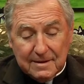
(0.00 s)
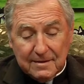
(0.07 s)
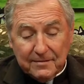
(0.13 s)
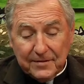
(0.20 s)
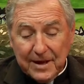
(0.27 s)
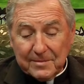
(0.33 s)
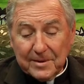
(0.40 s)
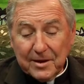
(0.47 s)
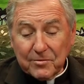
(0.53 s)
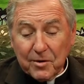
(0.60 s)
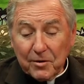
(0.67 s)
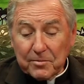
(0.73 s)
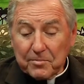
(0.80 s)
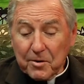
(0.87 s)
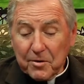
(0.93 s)
family
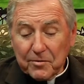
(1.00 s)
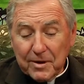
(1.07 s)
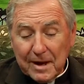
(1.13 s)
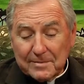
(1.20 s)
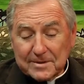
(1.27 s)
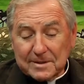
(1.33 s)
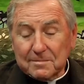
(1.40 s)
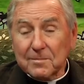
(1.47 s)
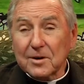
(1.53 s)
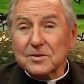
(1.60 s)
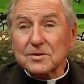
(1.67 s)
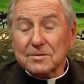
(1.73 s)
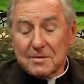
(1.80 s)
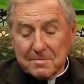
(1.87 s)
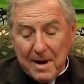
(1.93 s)
growth programs in
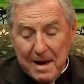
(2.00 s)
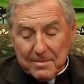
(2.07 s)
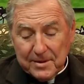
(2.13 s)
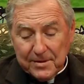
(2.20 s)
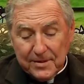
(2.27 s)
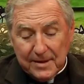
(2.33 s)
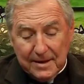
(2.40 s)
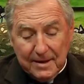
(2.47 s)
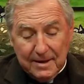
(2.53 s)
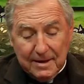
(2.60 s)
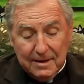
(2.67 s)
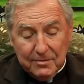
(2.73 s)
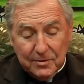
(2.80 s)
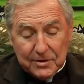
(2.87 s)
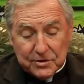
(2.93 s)
Mercer and Monmouth,
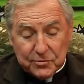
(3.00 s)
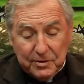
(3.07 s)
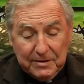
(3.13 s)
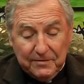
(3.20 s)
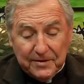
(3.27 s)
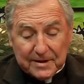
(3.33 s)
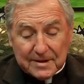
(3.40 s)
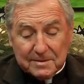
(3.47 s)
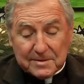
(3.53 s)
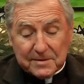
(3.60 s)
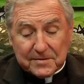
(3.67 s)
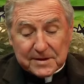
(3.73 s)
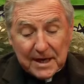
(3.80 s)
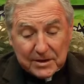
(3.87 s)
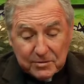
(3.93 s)
which treat victims of
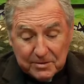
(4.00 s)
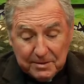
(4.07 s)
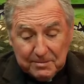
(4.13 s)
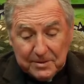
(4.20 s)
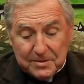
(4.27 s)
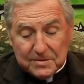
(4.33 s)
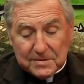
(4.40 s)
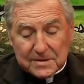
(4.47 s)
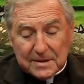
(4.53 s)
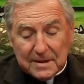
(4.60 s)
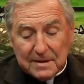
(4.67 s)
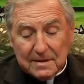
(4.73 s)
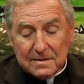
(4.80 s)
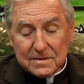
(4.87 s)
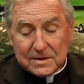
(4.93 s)
sexual abuse,
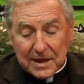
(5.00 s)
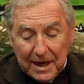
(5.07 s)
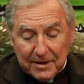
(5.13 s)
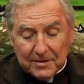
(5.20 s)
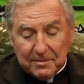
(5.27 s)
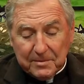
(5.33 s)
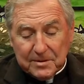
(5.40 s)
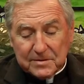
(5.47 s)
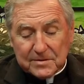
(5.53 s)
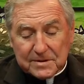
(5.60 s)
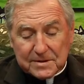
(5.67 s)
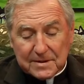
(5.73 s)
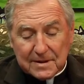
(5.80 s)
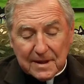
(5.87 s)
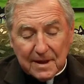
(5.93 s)
child
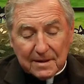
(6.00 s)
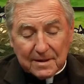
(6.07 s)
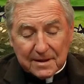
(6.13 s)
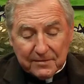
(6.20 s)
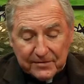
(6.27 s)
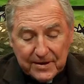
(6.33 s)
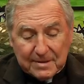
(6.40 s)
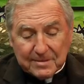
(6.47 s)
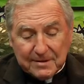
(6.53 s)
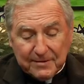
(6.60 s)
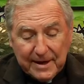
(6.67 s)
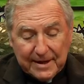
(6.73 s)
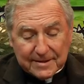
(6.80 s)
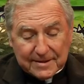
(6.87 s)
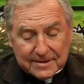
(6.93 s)
abuse, and other family
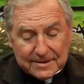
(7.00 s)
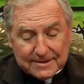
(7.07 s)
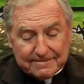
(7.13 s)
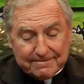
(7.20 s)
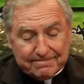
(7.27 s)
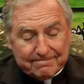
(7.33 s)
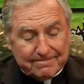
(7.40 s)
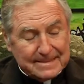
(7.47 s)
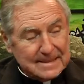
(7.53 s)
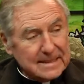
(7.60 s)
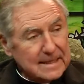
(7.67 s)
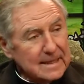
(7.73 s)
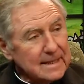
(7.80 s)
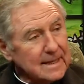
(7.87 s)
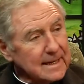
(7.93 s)
violence.
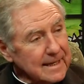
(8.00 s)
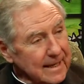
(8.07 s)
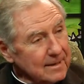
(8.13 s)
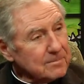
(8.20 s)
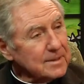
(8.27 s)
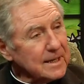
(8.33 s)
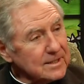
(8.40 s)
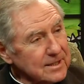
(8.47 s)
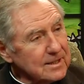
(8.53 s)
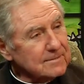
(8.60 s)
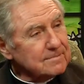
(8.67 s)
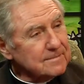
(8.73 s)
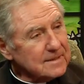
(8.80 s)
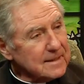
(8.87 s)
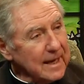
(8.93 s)
Again, bless you.
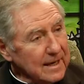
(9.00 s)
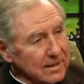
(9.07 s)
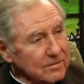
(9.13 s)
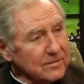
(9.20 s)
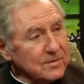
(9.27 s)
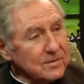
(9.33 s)
Thank you for